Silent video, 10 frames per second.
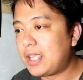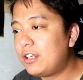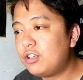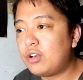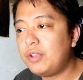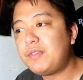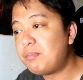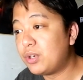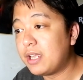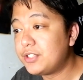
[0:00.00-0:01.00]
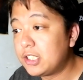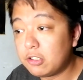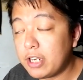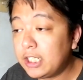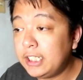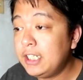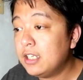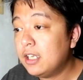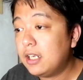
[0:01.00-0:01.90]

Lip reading: I don't know if I pronounce it correctly.